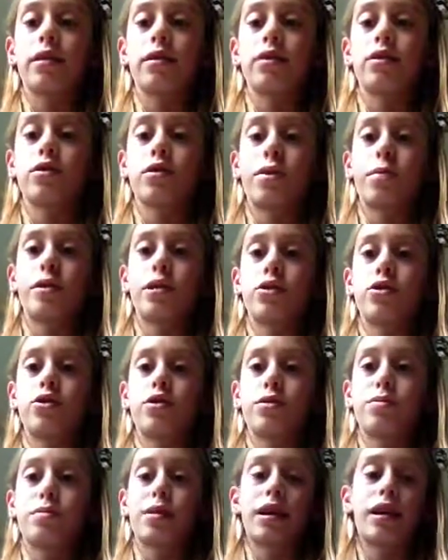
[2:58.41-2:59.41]
So I'm going to
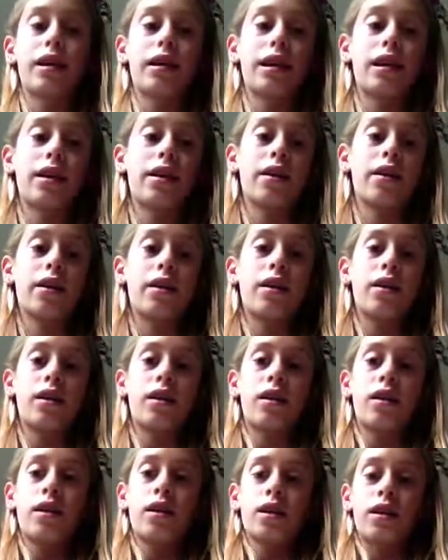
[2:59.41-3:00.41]
just put it there
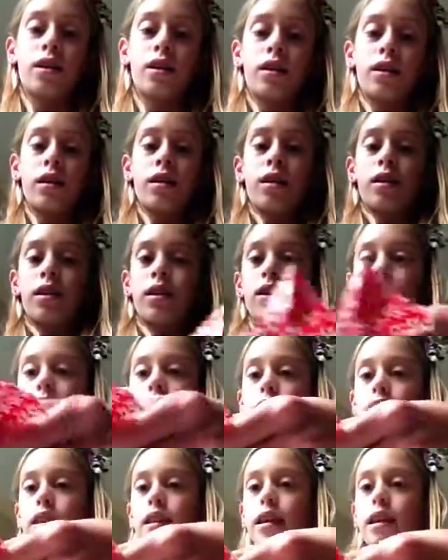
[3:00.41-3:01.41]

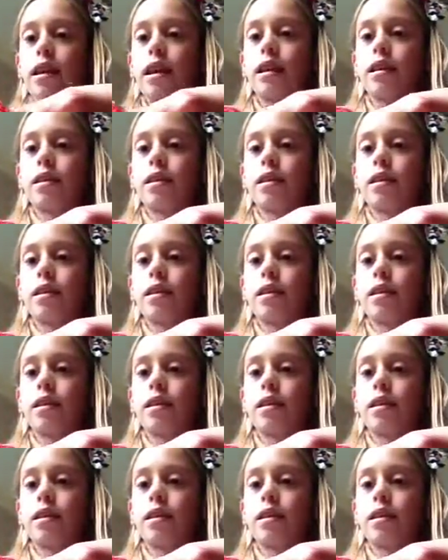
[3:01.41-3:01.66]
like that.